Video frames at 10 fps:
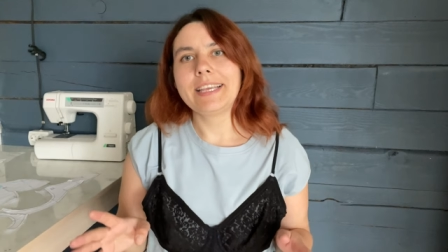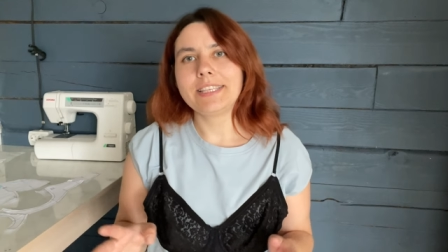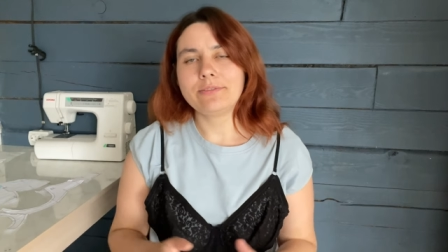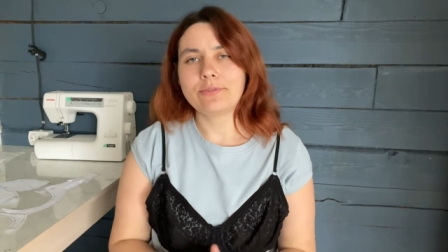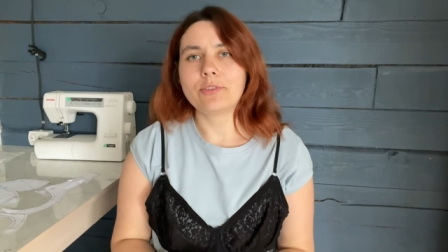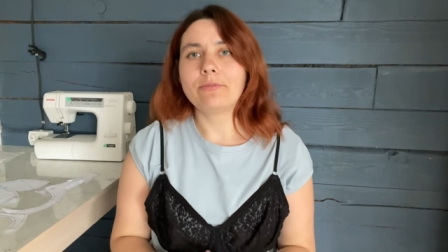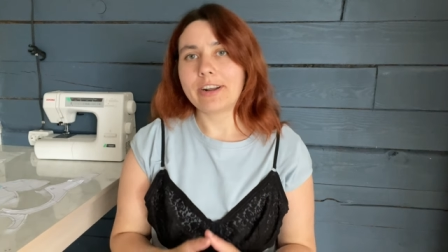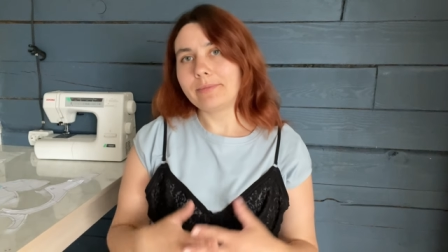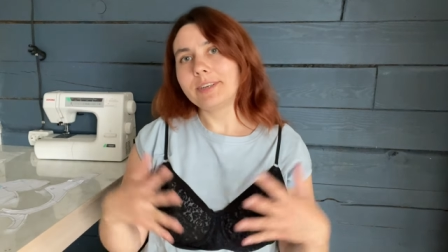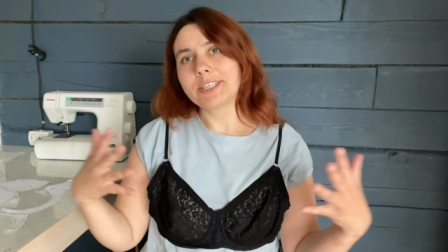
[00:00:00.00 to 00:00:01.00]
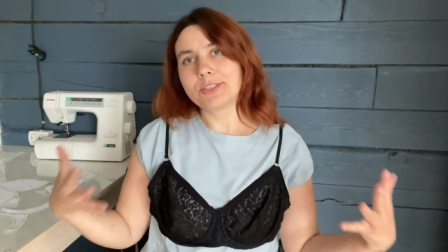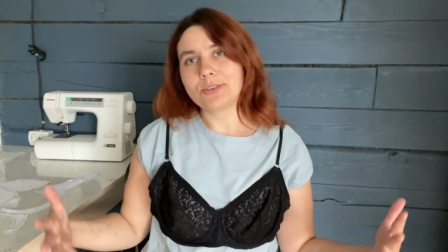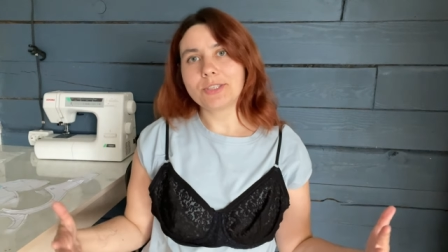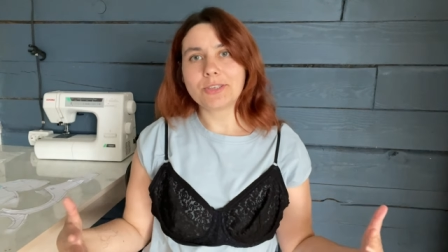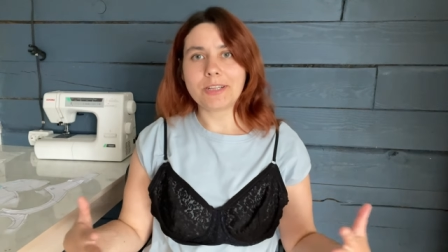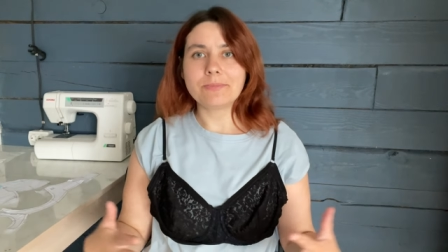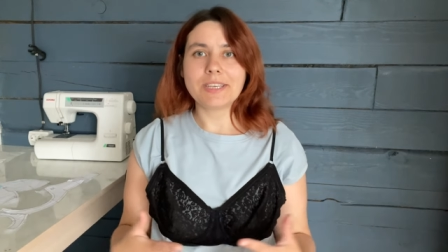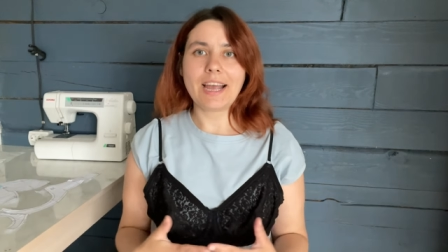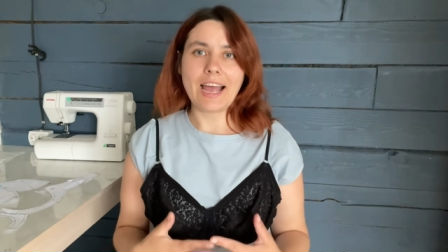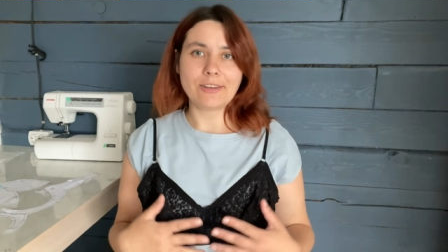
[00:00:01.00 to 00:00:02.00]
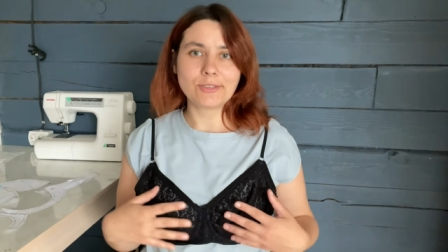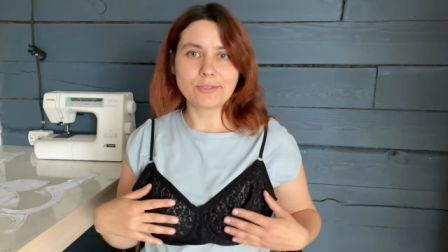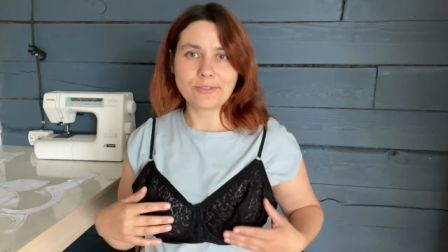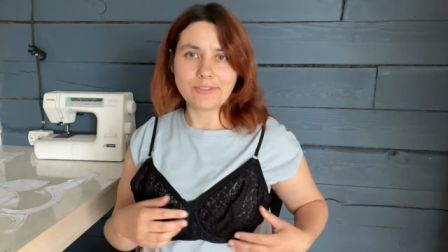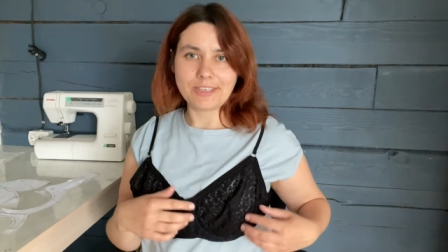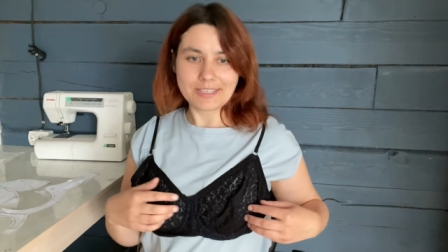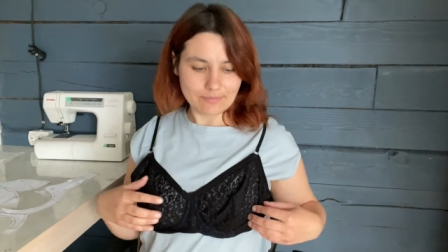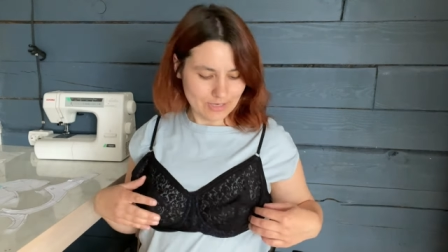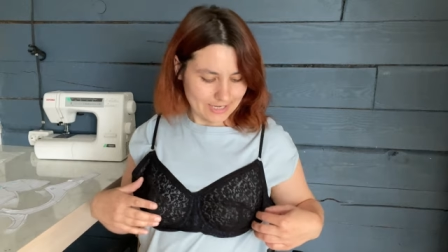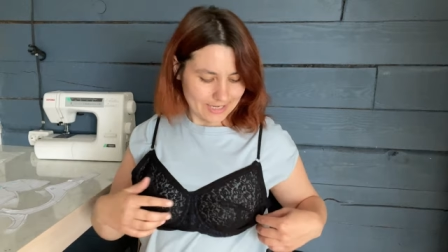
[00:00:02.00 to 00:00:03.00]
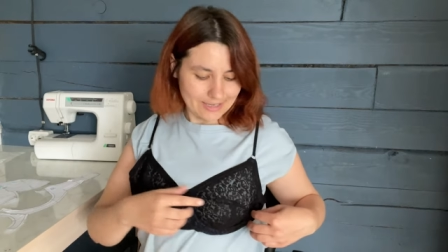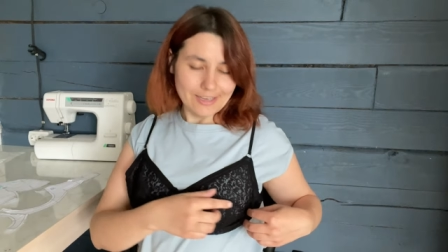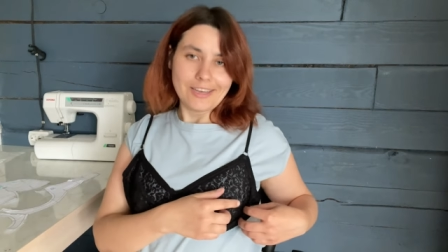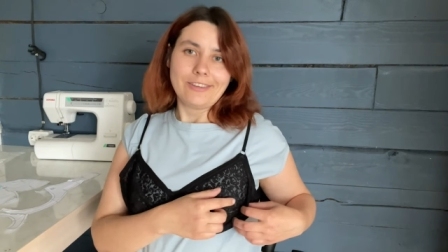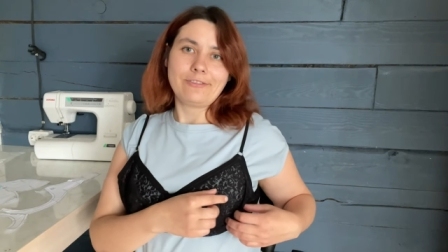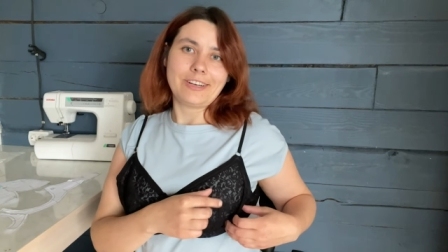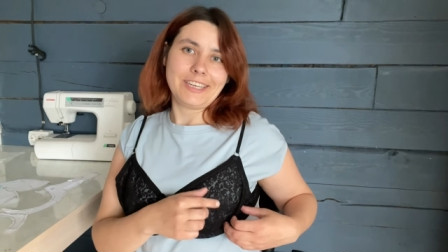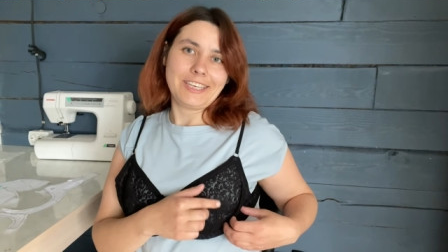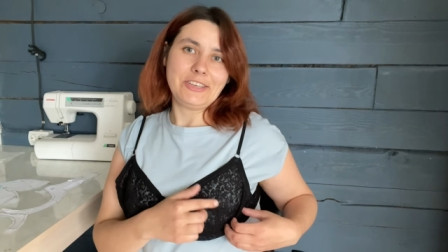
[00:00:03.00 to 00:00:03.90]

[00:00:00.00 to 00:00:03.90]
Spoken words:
lady from fabric store told me how to fix my funny